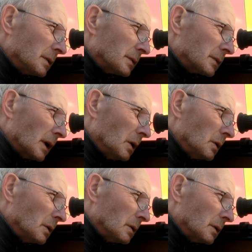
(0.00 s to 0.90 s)

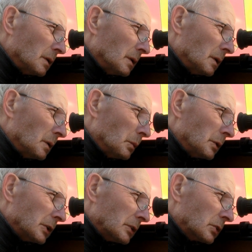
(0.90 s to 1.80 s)
So
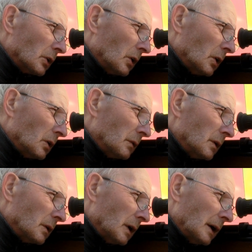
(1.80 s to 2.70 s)
we'll just,
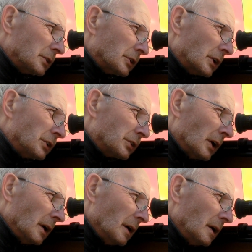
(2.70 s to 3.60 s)
as you can
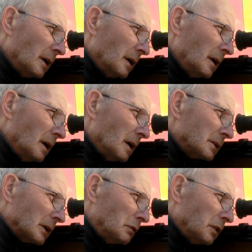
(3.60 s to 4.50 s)
see,
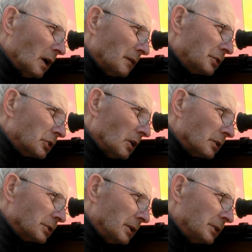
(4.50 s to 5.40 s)
so 5
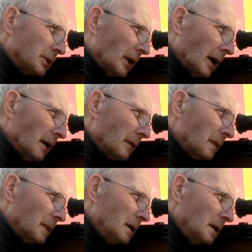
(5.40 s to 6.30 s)
shots into that,
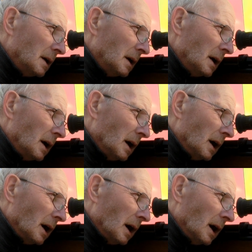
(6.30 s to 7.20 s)

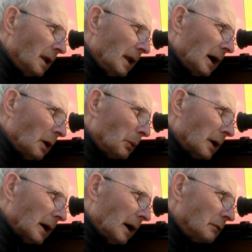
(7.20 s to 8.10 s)
and now
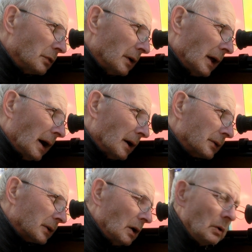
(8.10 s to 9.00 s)
we're going for
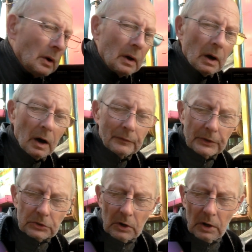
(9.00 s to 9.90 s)
that. So I've
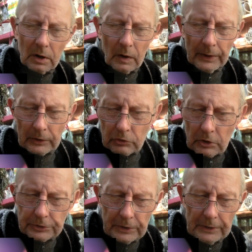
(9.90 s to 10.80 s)
just got to line the
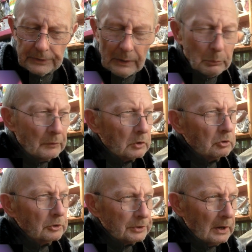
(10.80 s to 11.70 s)
crosshairs up with the
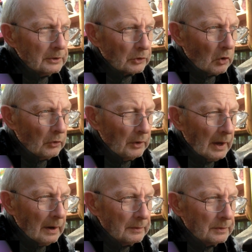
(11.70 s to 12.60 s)
crosshairs on that